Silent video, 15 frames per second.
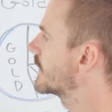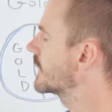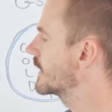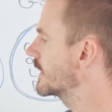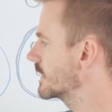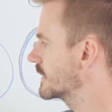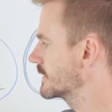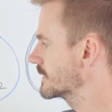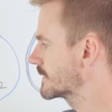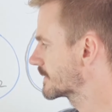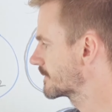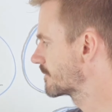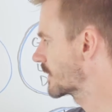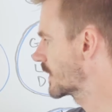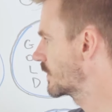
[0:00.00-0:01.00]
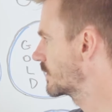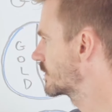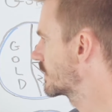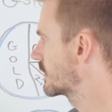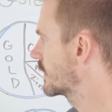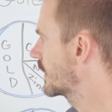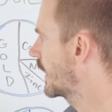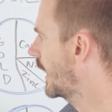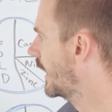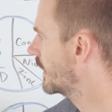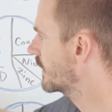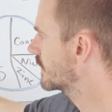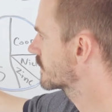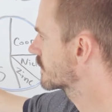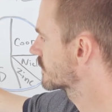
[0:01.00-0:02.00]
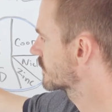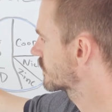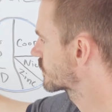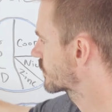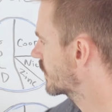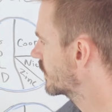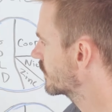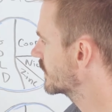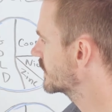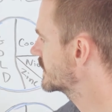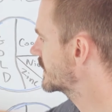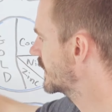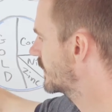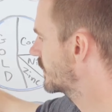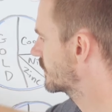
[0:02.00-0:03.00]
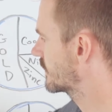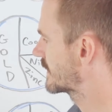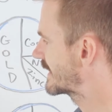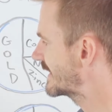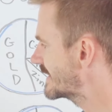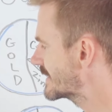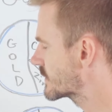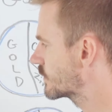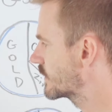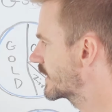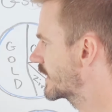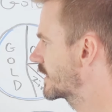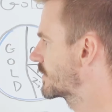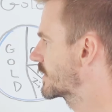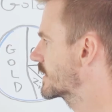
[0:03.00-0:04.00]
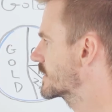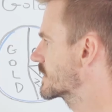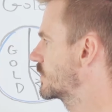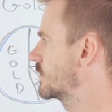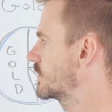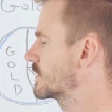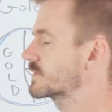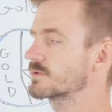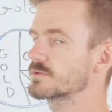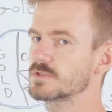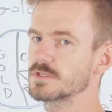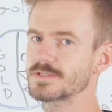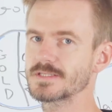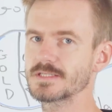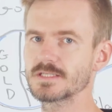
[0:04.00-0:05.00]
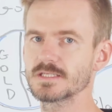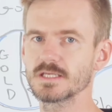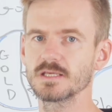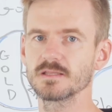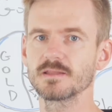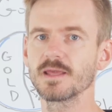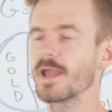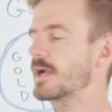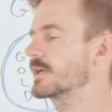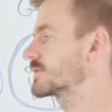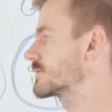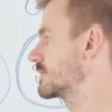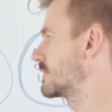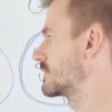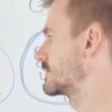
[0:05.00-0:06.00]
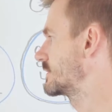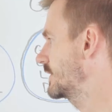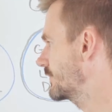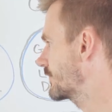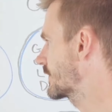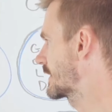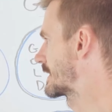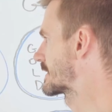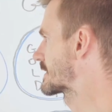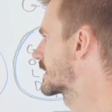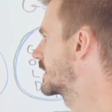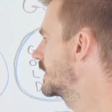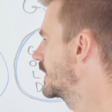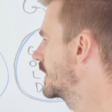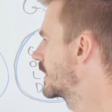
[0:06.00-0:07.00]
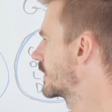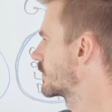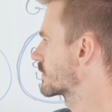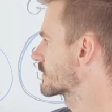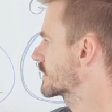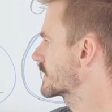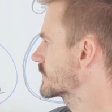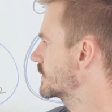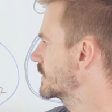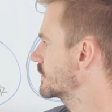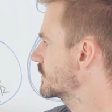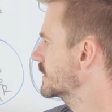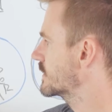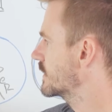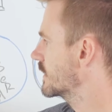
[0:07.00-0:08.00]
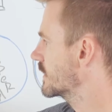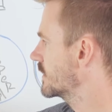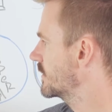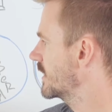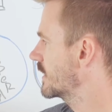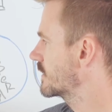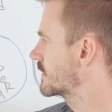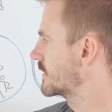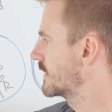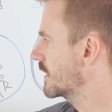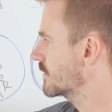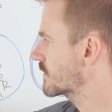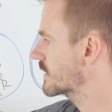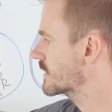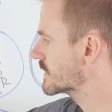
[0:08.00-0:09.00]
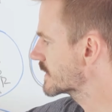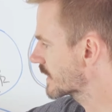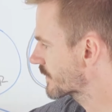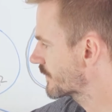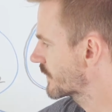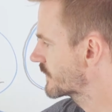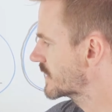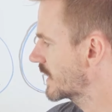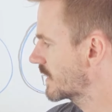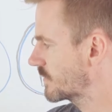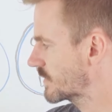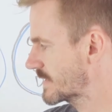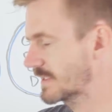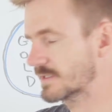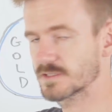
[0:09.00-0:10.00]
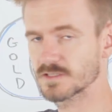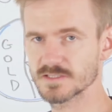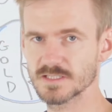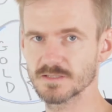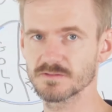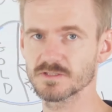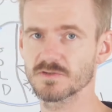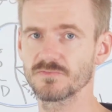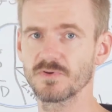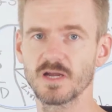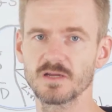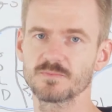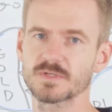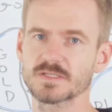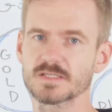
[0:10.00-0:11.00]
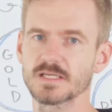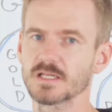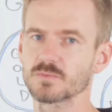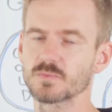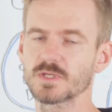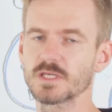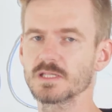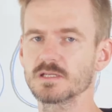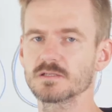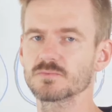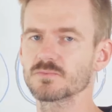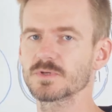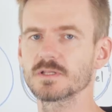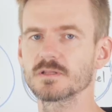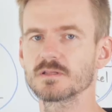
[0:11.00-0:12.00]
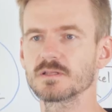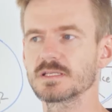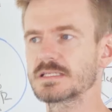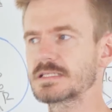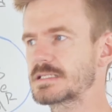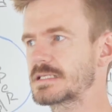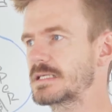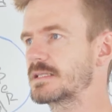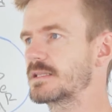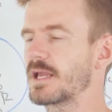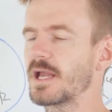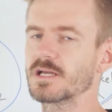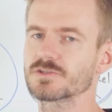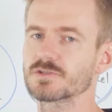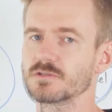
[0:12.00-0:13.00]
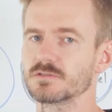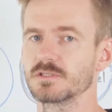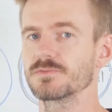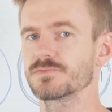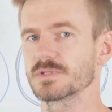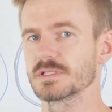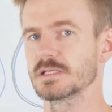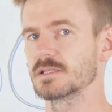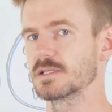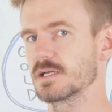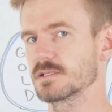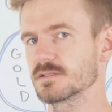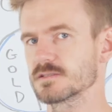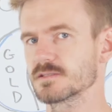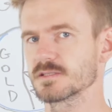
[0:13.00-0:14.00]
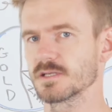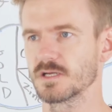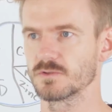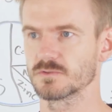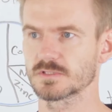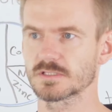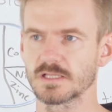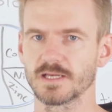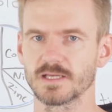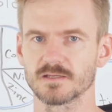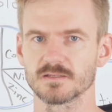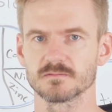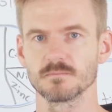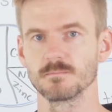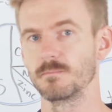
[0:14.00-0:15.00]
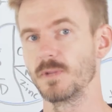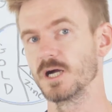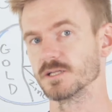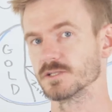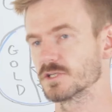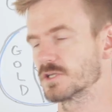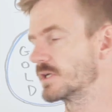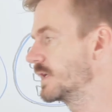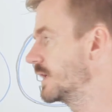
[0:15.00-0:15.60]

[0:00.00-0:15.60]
And I wrote it down this way because I want you to see the actual difference. Because when we're talking about the numbers like 58% and 75%, we cannot really see the actual difference. It doesn't sound like much.